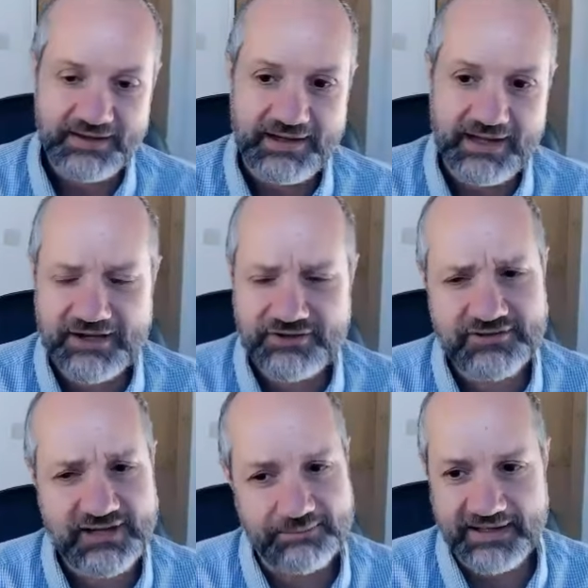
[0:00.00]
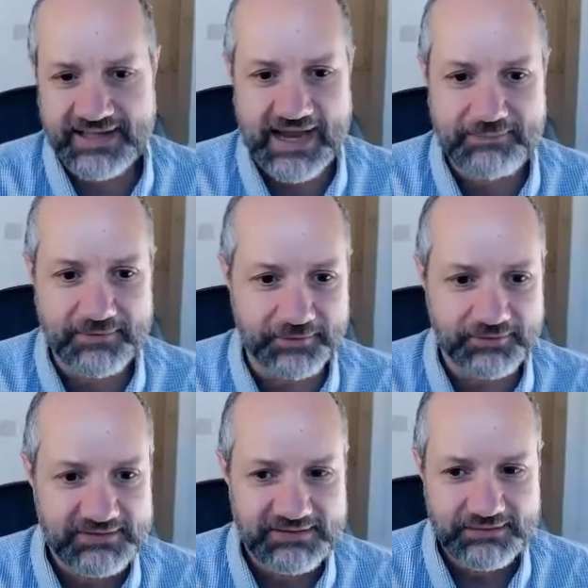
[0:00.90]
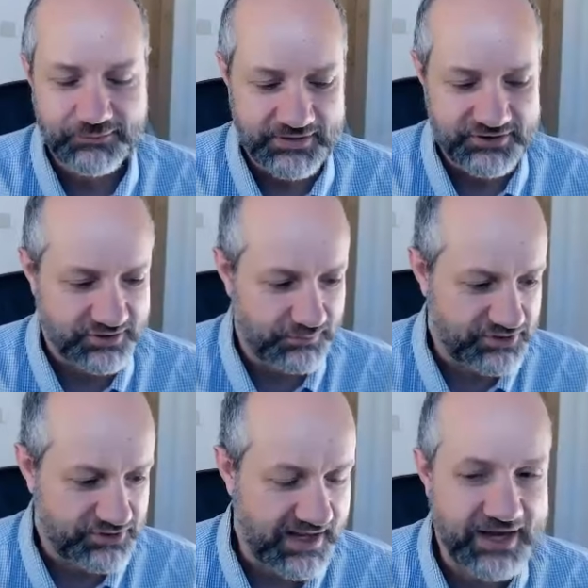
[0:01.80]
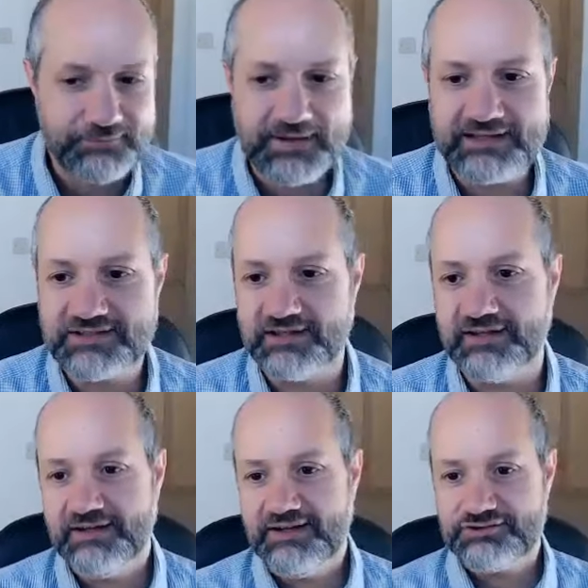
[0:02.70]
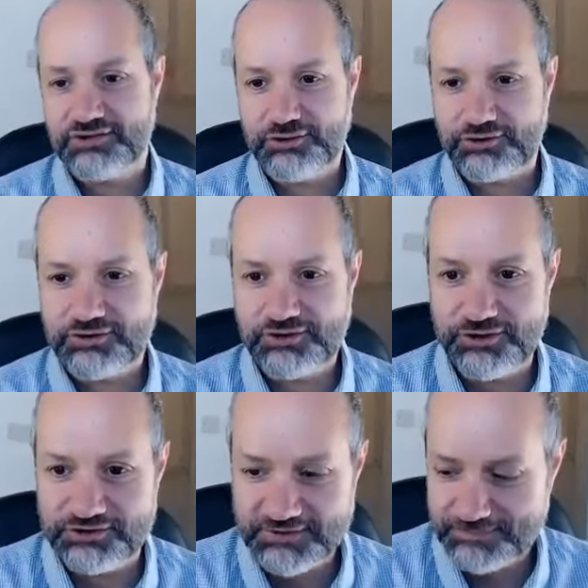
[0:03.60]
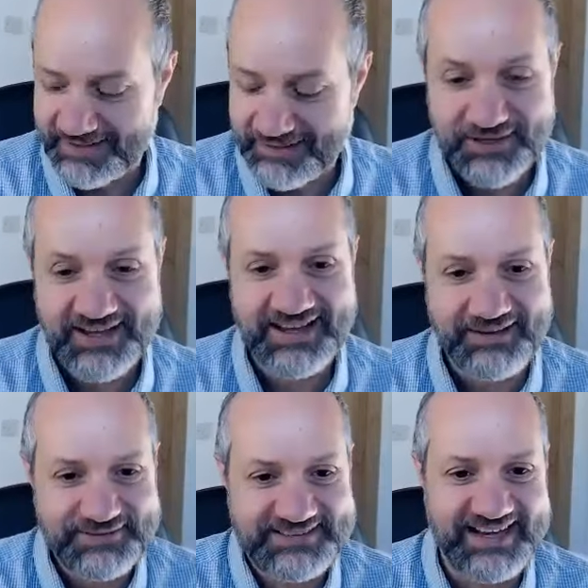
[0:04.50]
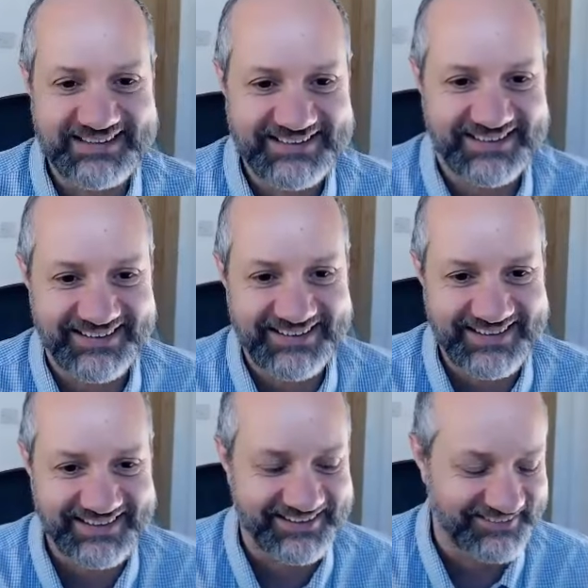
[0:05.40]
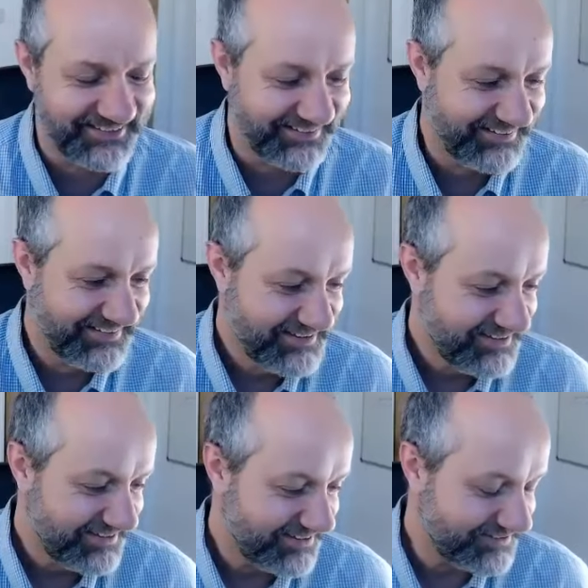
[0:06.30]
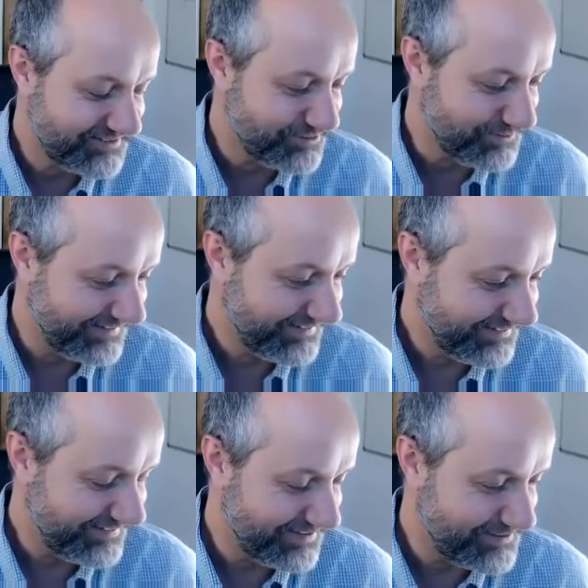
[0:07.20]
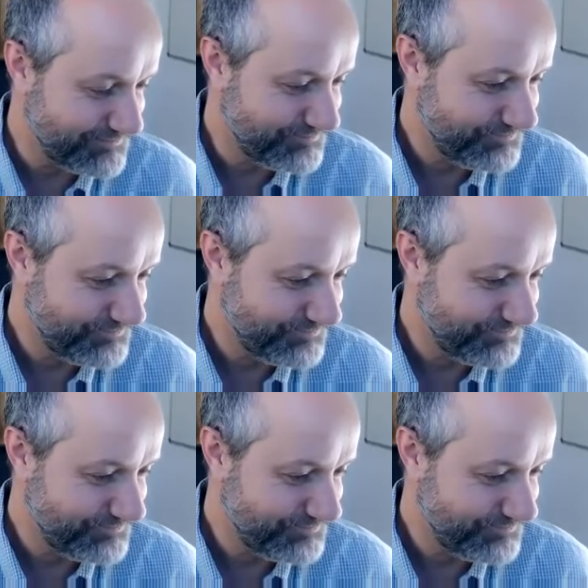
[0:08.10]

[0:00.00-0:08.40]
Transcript: incredibly capable, which allowed me to look good, but it was entirely her doing. And